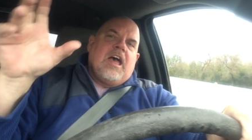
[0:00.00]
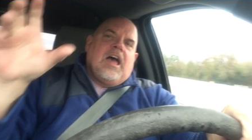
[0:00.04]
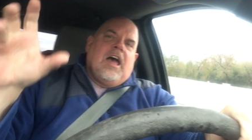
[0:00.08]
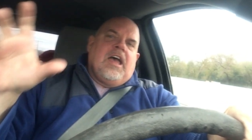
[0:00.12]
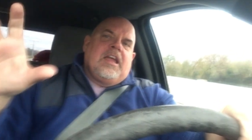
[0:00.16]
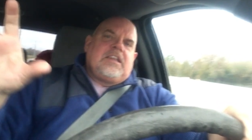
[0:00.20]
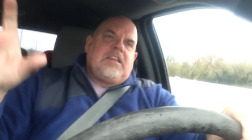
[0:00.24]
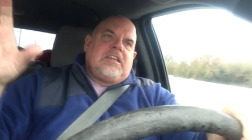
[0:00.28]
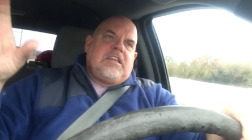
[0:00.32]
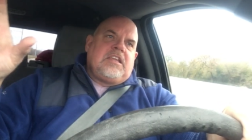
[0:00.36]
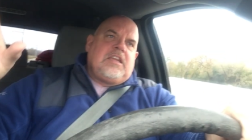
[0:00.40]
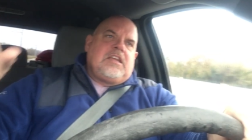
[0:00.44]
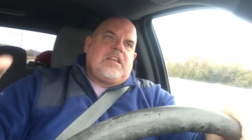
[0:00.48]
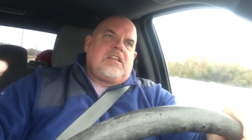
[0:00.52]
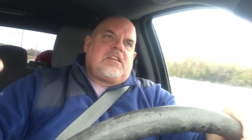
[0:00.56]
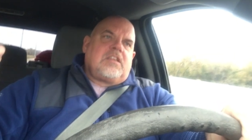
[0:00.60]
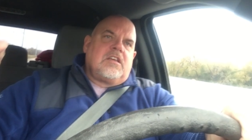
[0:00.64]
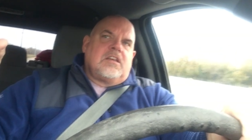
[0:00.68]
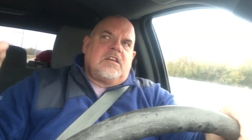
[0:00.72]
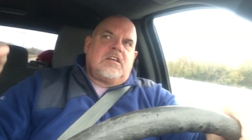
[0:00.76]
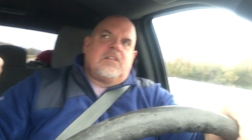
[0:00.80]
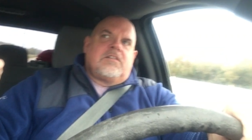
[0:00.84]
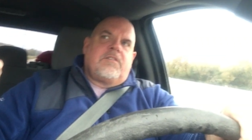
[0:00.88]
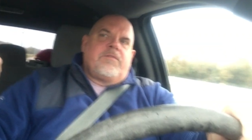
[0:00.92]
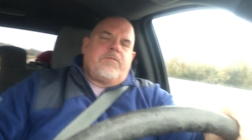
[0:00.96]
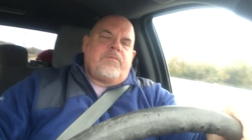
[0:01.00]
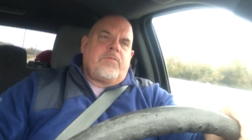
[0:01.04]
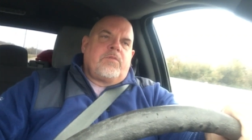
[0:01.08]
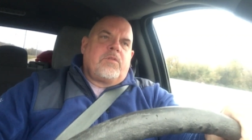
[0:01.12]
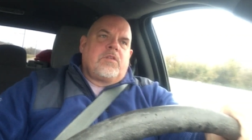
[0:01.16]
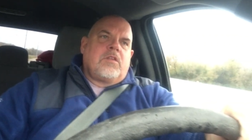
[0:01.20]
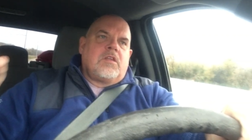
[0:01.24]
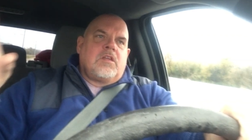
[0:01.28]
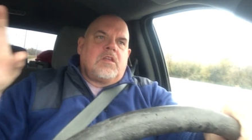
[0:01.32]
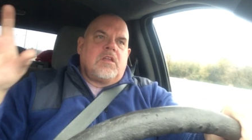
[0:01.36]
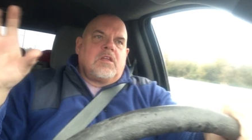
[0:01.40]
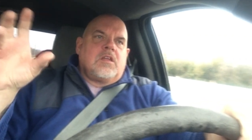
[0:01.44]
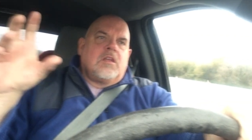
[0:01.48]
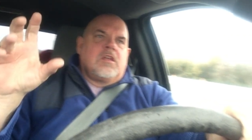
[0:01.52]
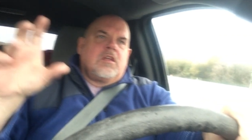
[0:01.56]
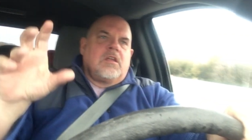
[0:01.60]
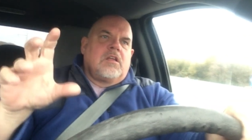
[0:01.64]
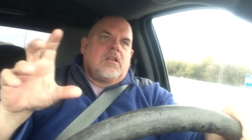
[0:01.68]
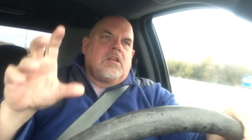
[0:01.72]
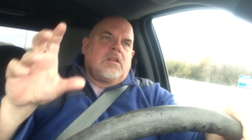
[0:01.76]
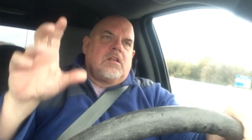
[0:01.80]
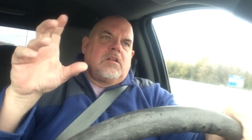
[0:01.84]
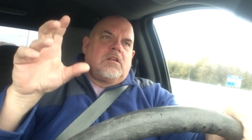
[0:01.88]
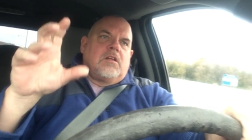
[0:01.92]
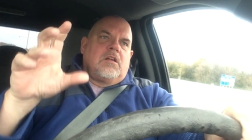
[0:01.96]
I need to
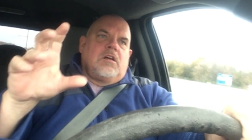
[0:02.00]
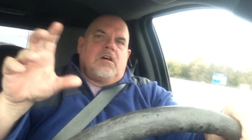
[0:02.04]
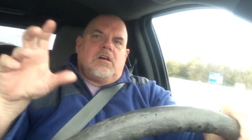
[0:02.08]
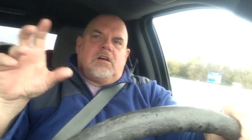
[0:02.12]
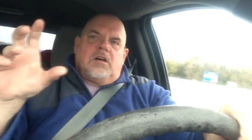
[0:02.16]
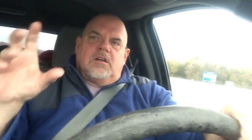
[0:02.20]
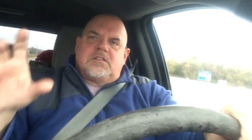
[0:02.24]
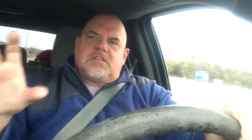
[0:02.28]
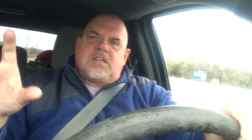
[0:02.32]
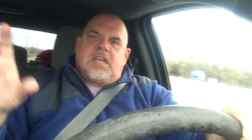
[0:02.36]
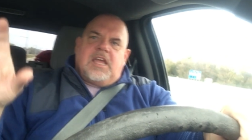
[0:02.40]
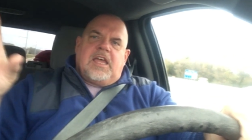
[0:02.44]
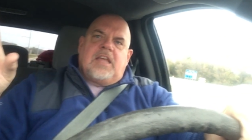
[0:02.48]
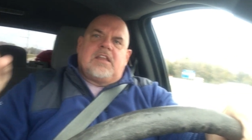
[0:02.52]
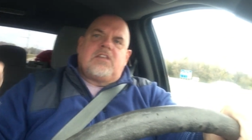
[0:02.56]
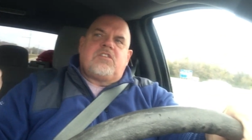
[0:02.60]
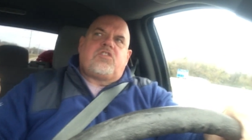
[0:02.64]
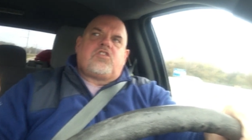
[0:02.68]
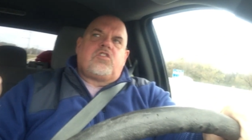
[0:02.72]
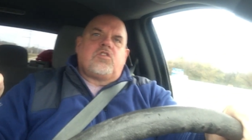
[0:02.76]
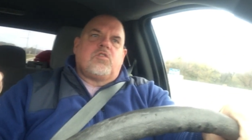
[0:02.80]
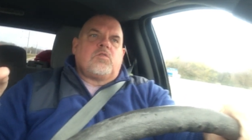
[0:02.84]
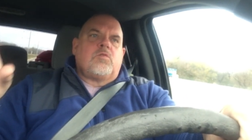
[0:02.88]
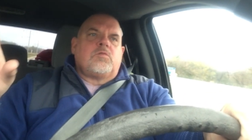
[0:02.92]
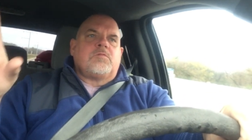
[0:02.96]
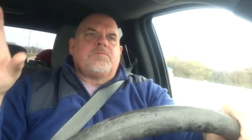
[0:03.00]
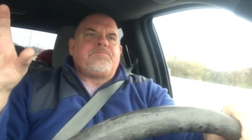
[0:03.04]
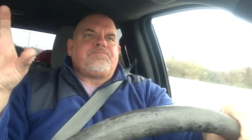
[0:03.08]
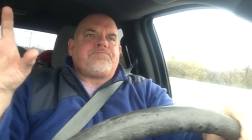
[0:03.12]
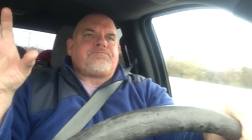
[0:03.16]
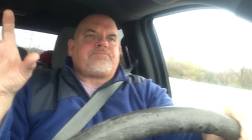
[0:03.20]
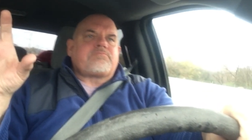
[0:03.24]
attend to